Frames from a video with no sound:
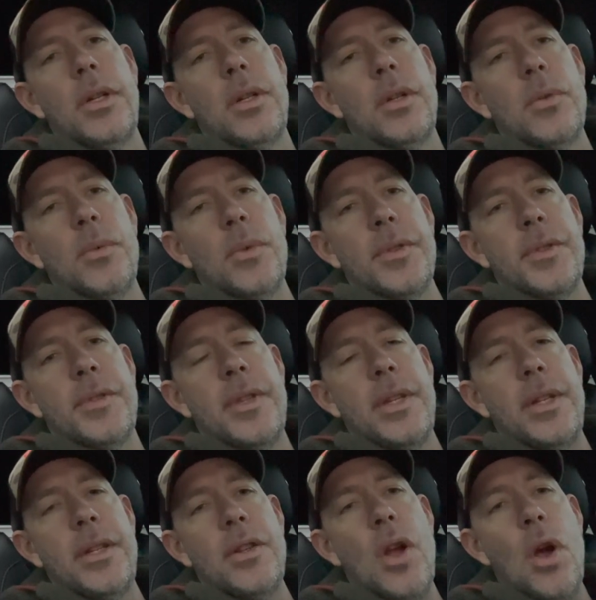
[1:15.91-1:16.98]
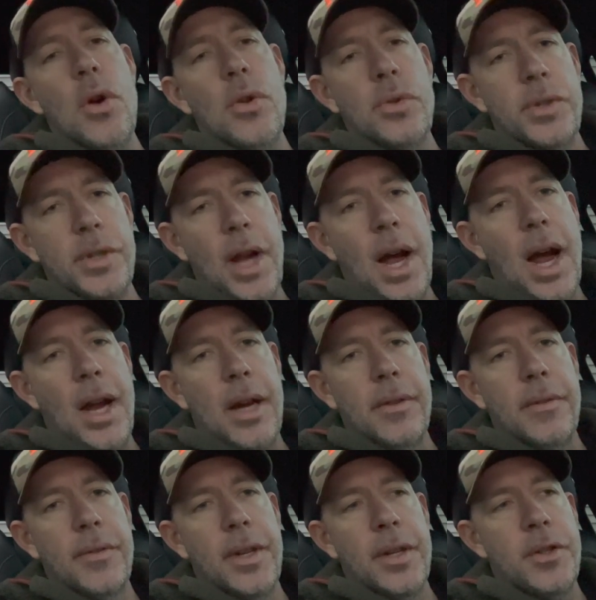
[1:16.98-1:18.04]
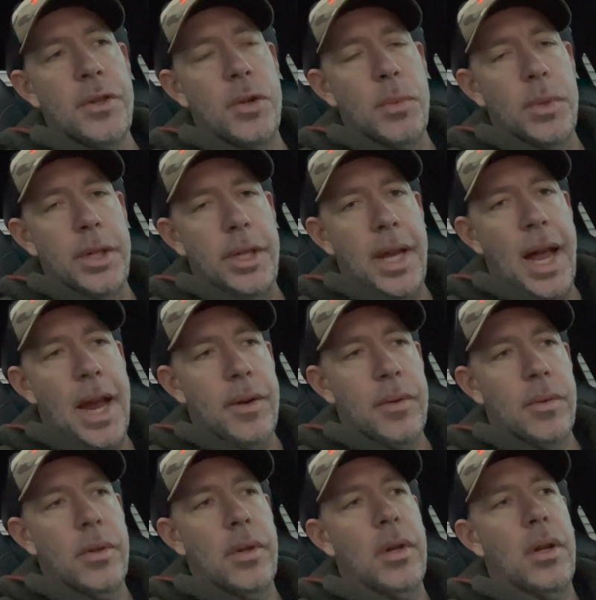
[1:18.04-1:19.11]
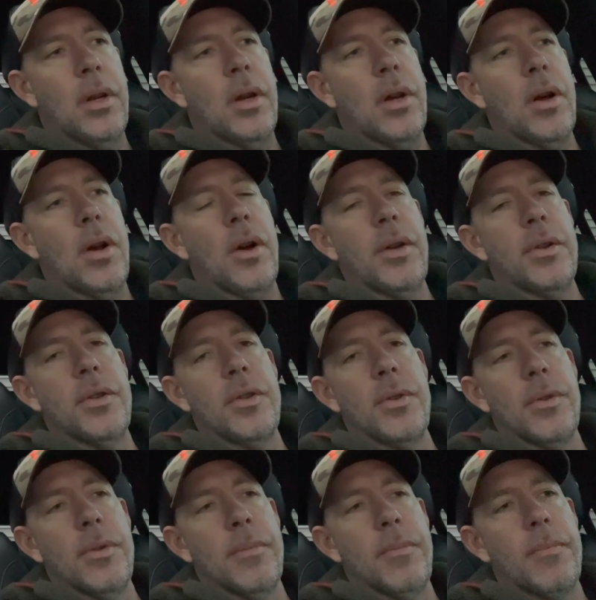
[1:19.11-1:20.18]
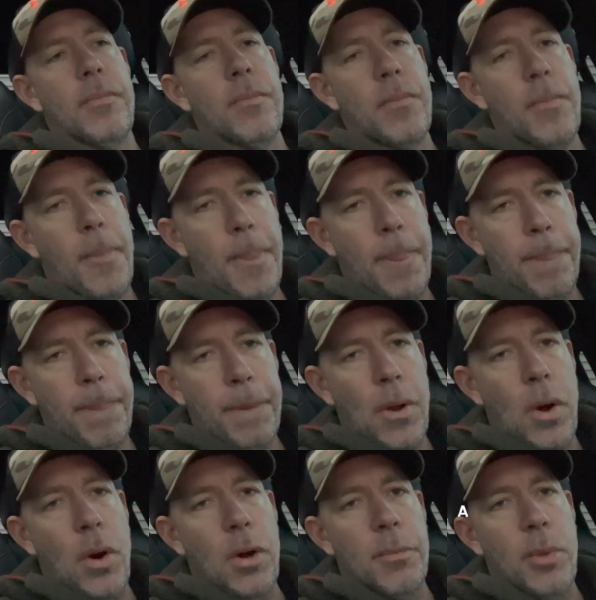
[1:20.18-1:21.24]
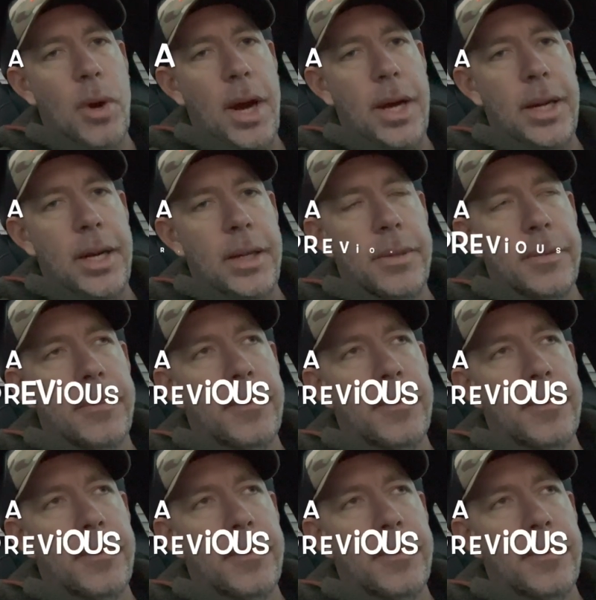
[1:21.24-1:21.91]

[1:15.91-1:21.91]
was the nosedive that you would get under hard braking.